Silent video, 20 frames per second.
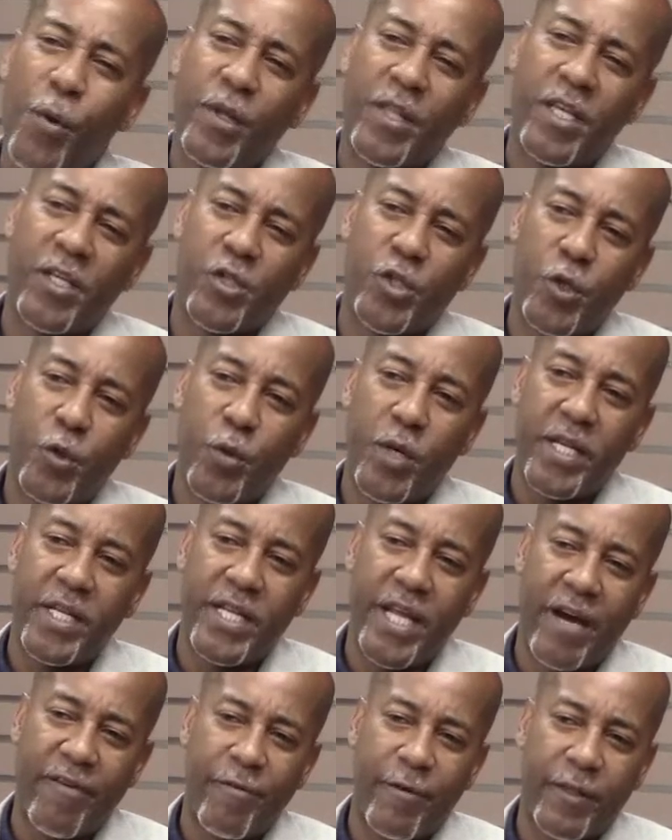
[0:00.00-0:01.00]
would this new
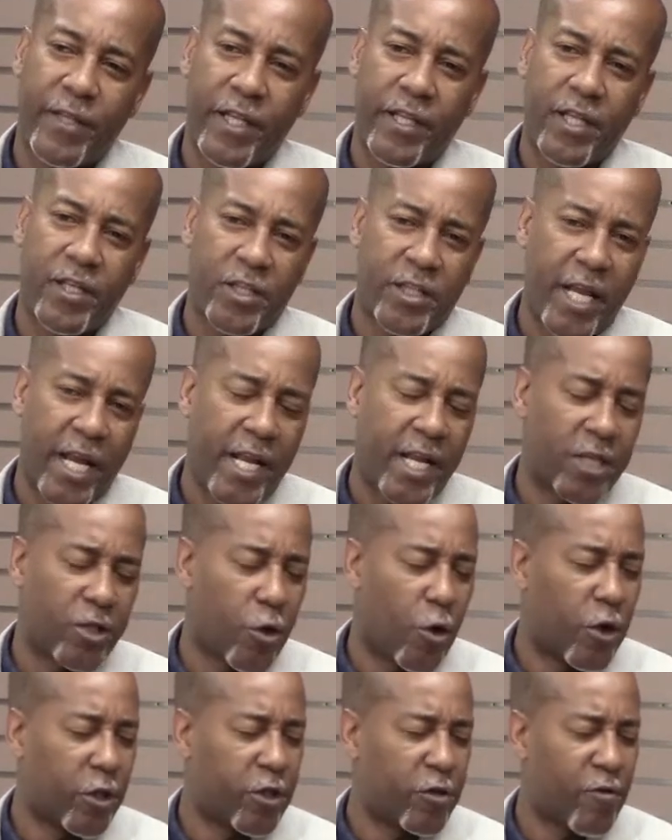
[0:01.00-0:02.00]
endeavor that the state has
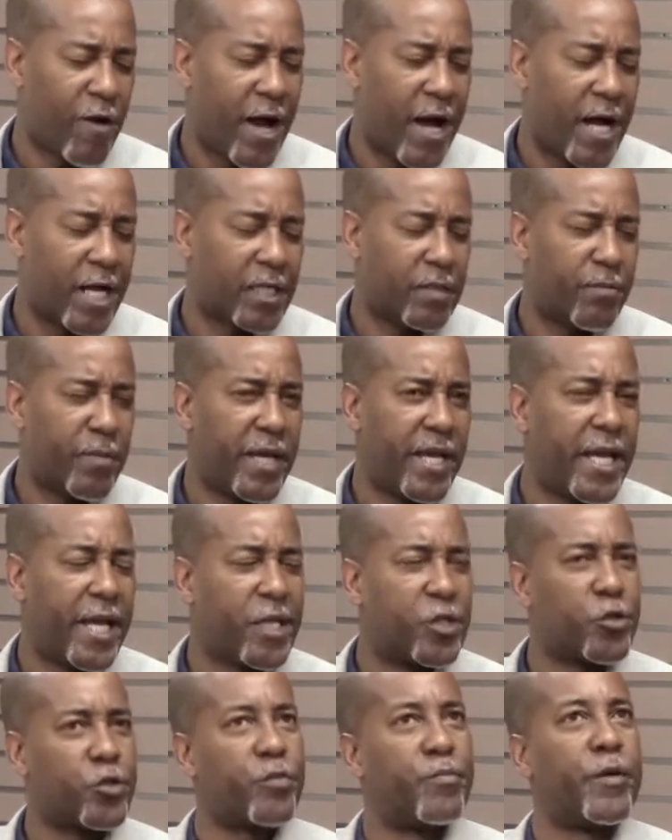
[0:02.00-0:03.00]
authorized be
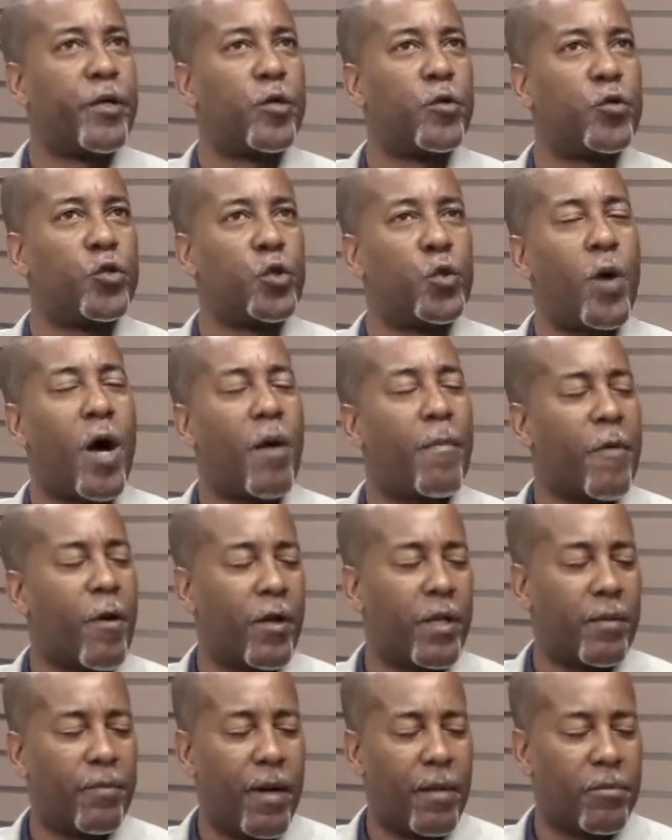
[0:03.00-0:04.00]
instrumental to our
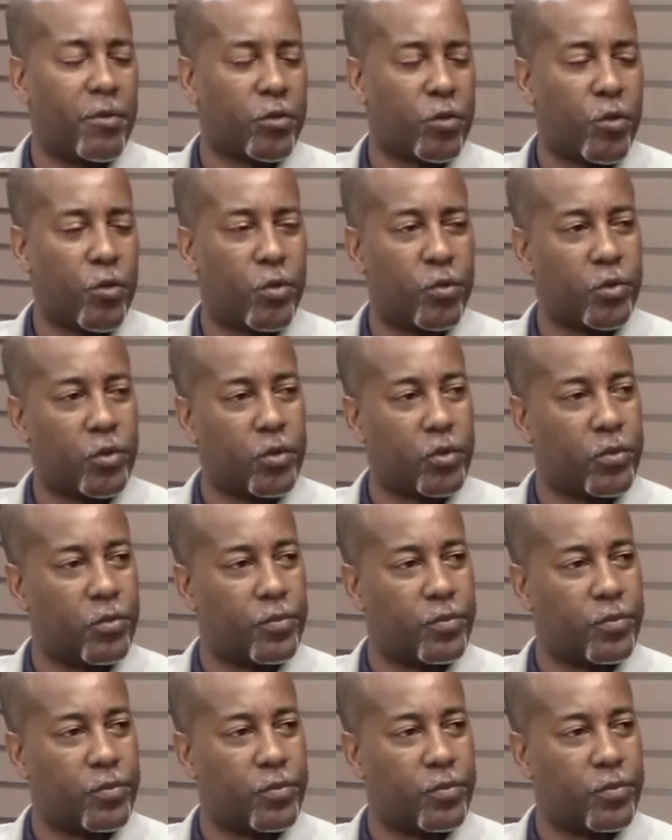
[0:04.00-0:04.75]
Maryland public schools?